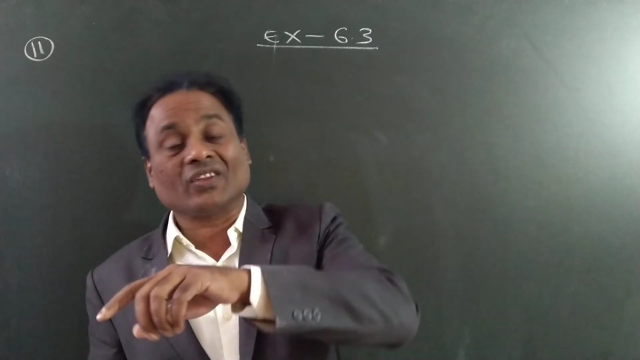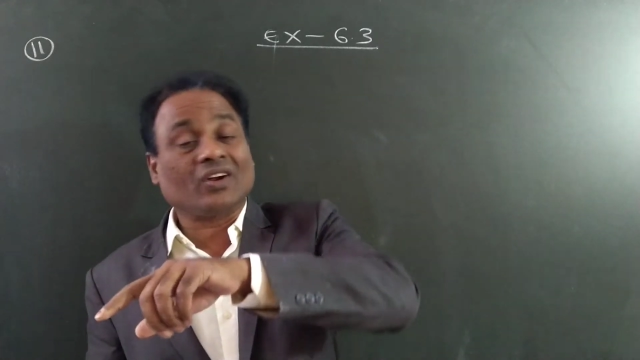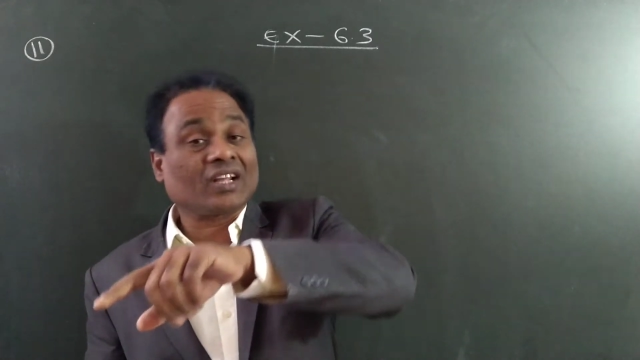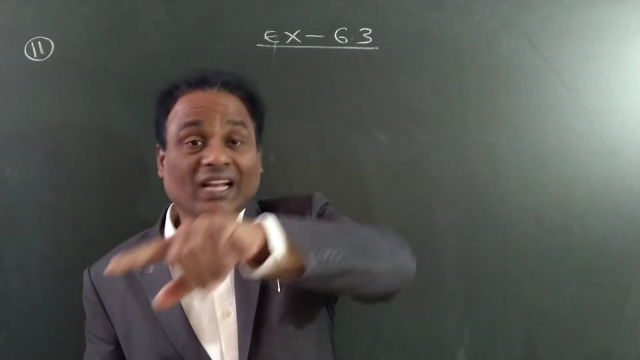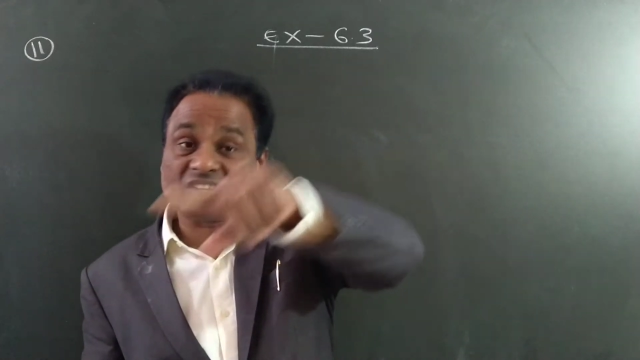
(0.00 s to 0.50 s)

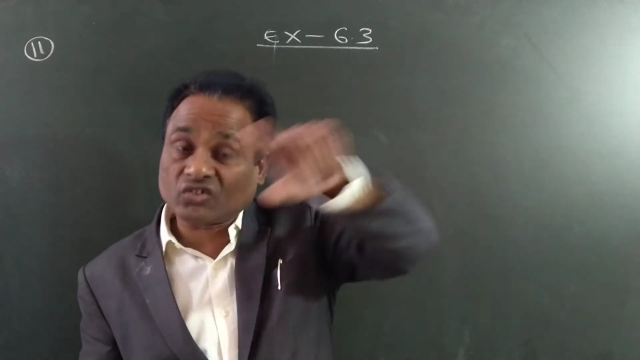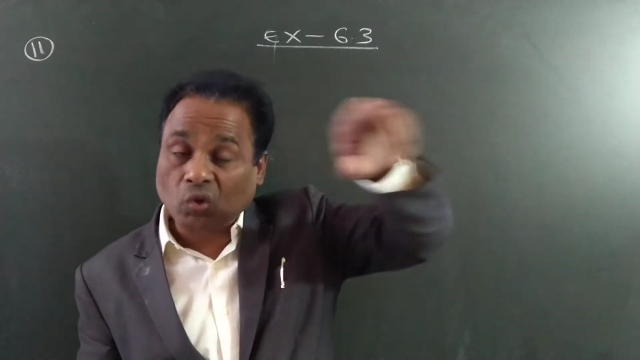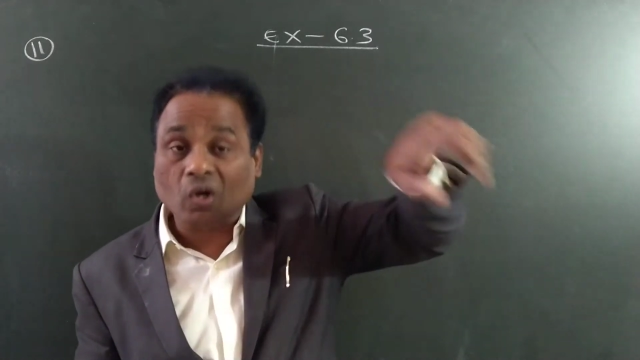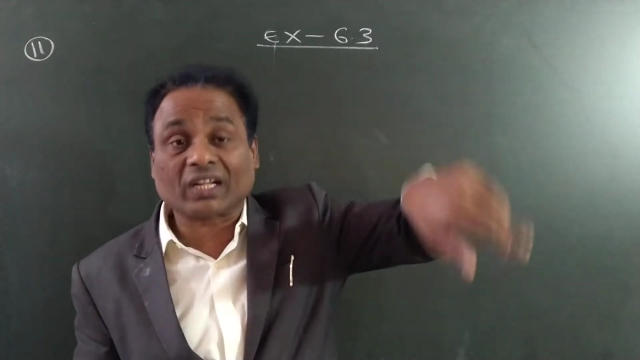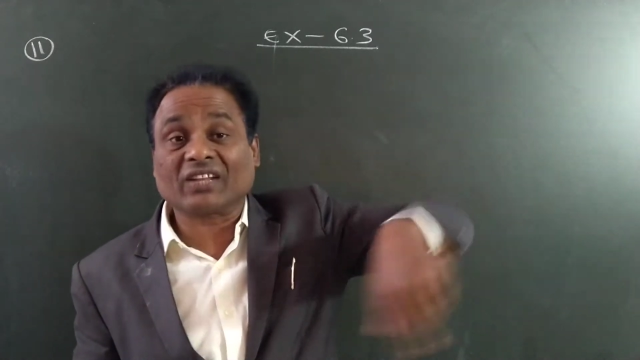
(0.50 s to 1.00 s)
Third class
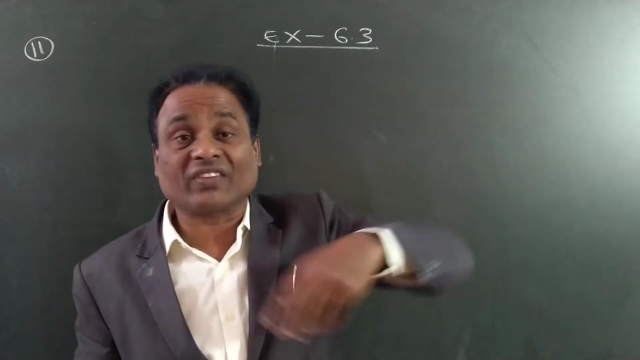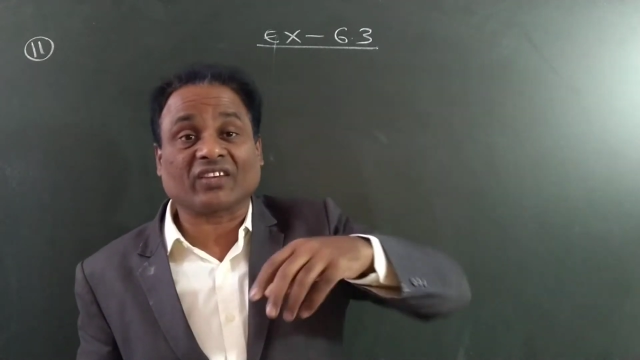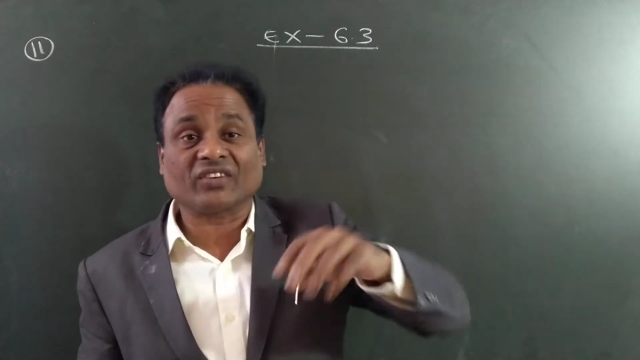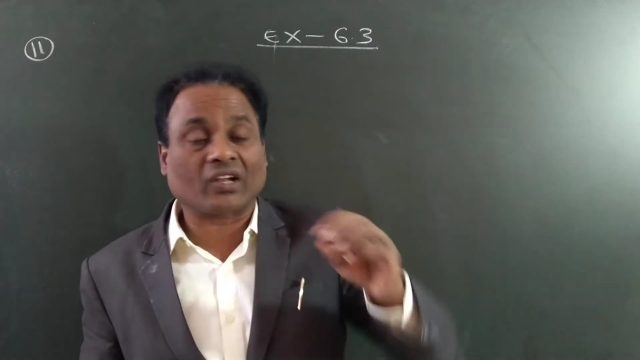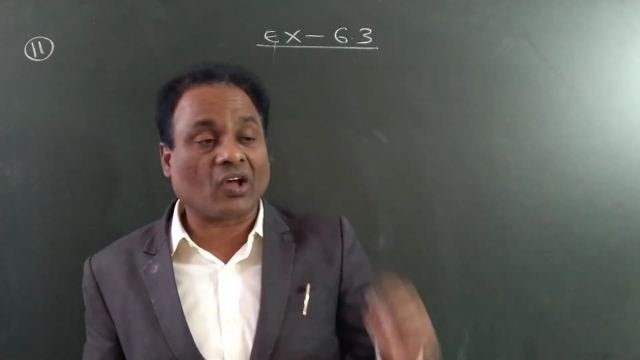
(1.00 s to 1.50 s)
total
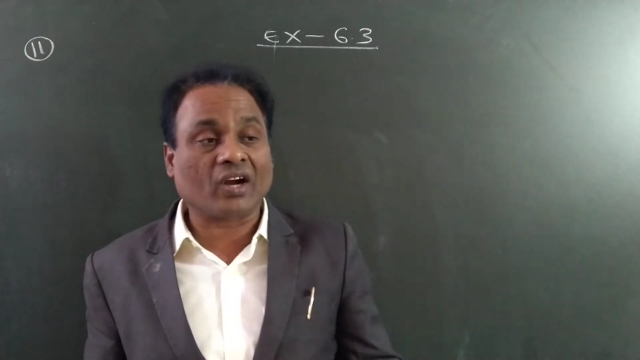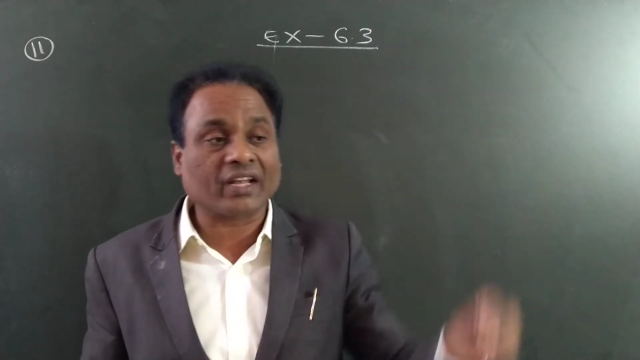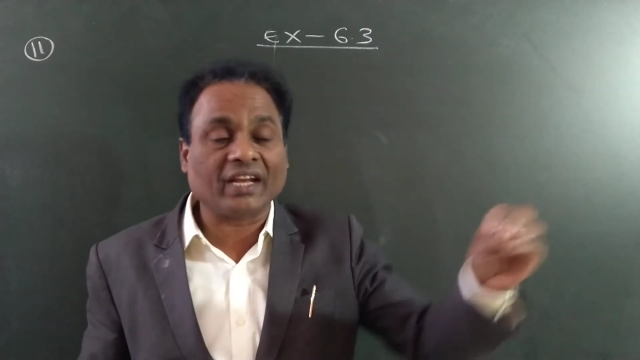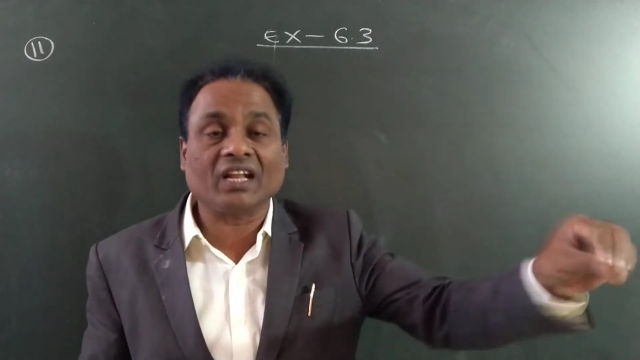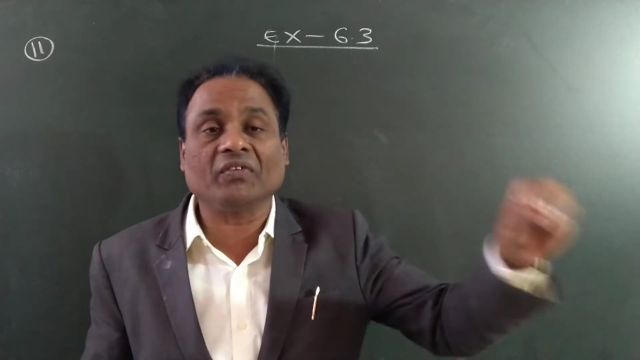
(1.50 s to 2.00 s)
section, not
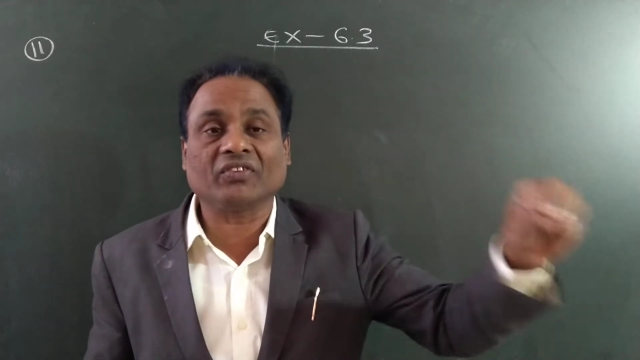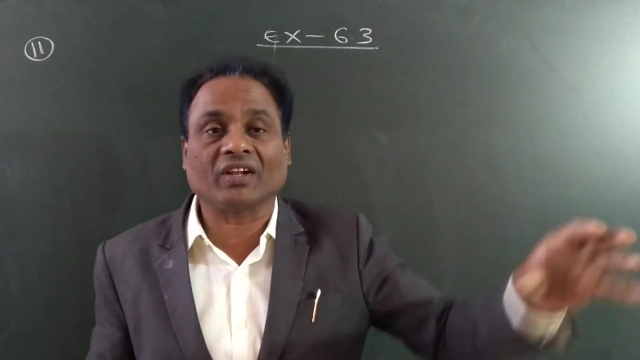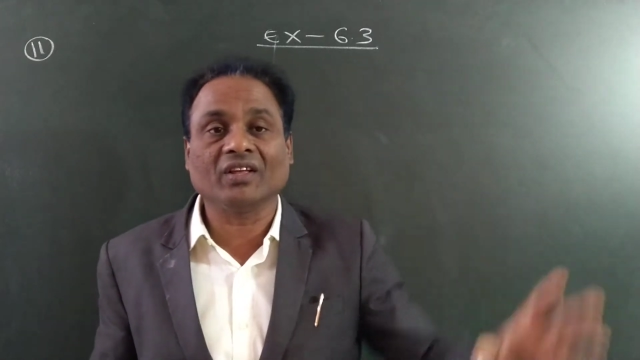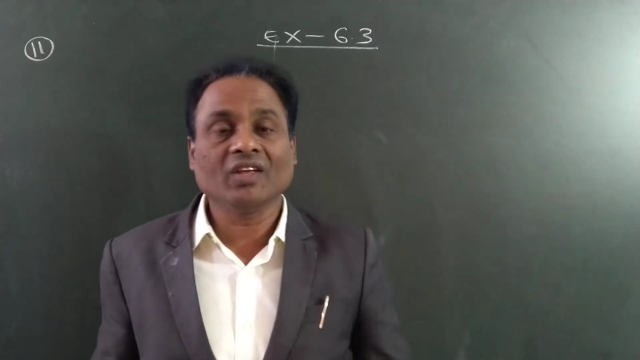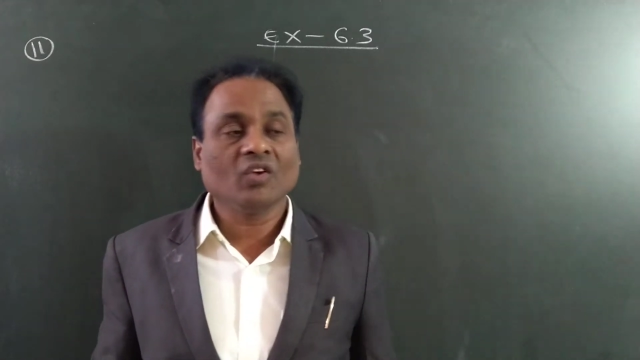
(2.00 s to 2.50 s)

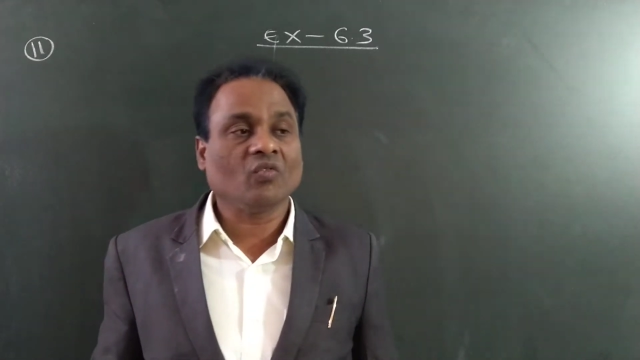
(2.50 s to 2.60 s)
individual.